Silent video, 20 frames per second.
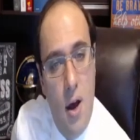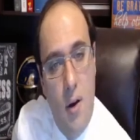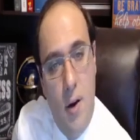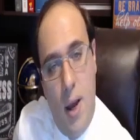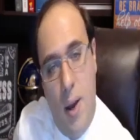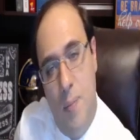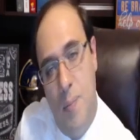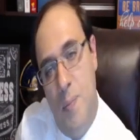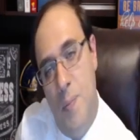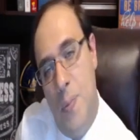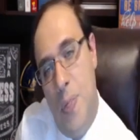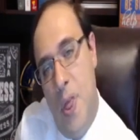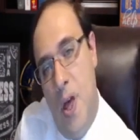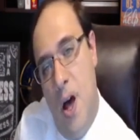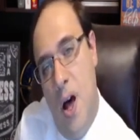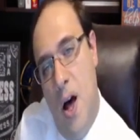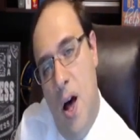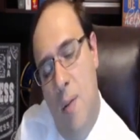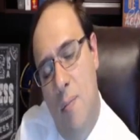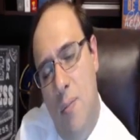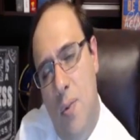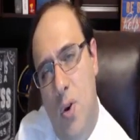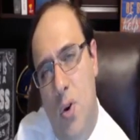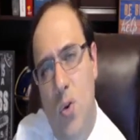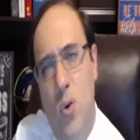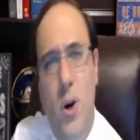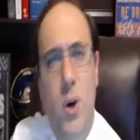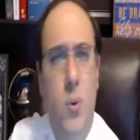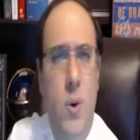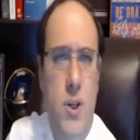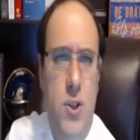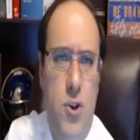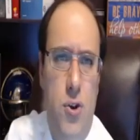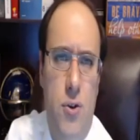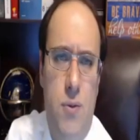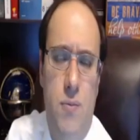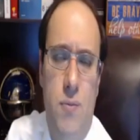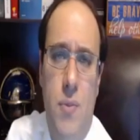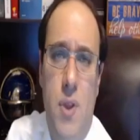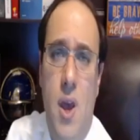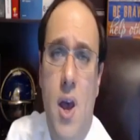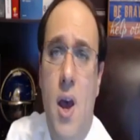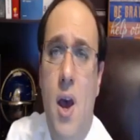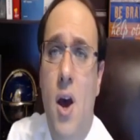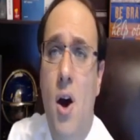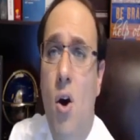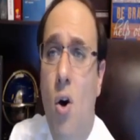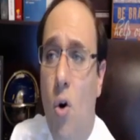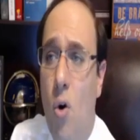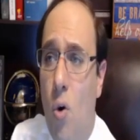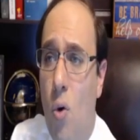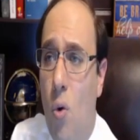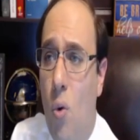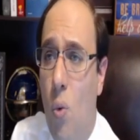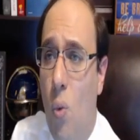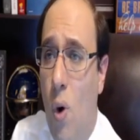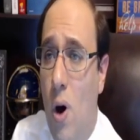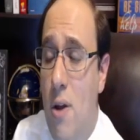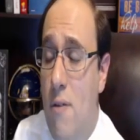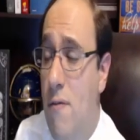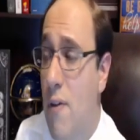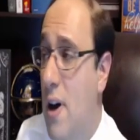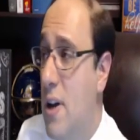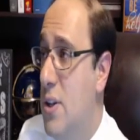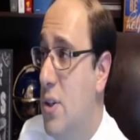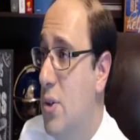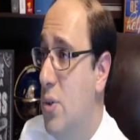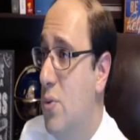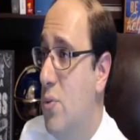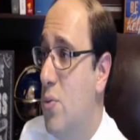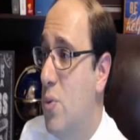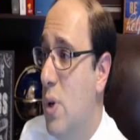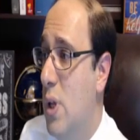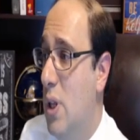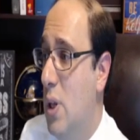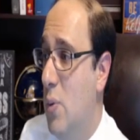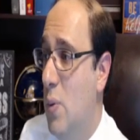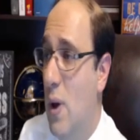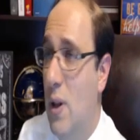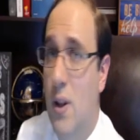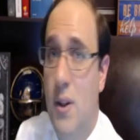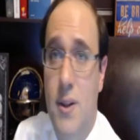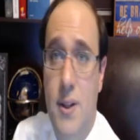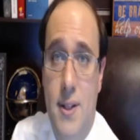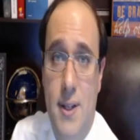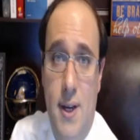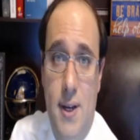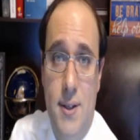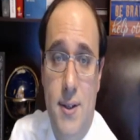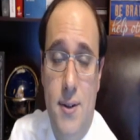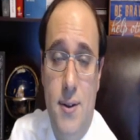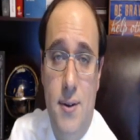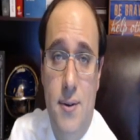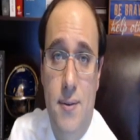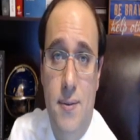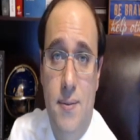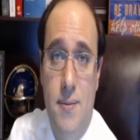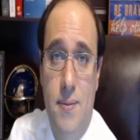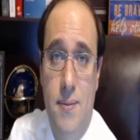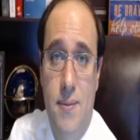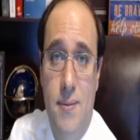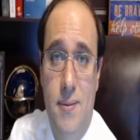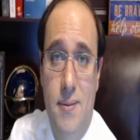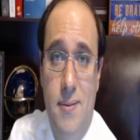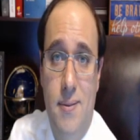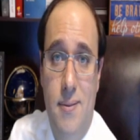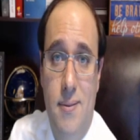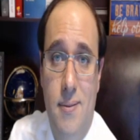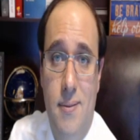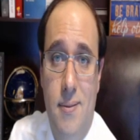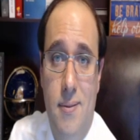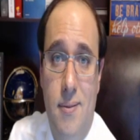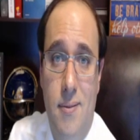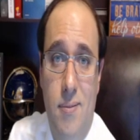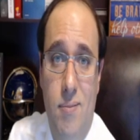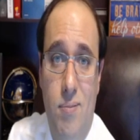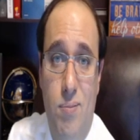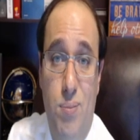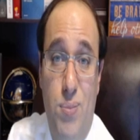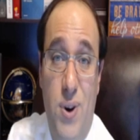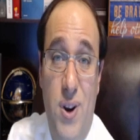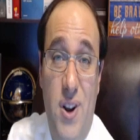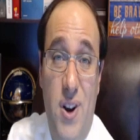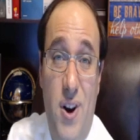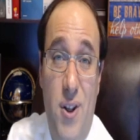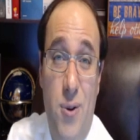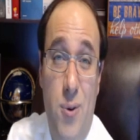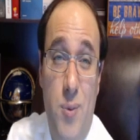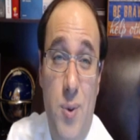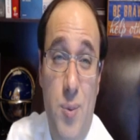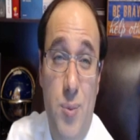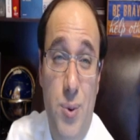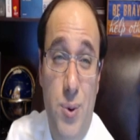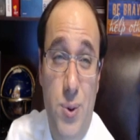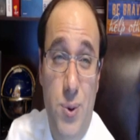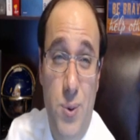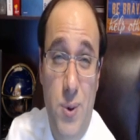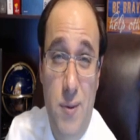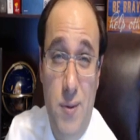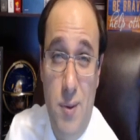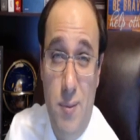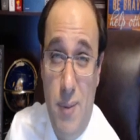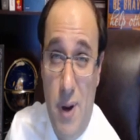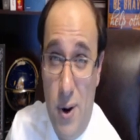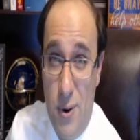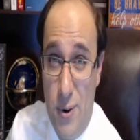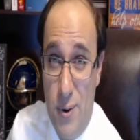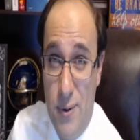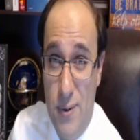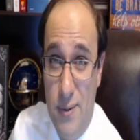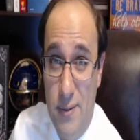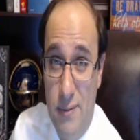Okay. Quick question. What if I do really well on the test, but other people do even better?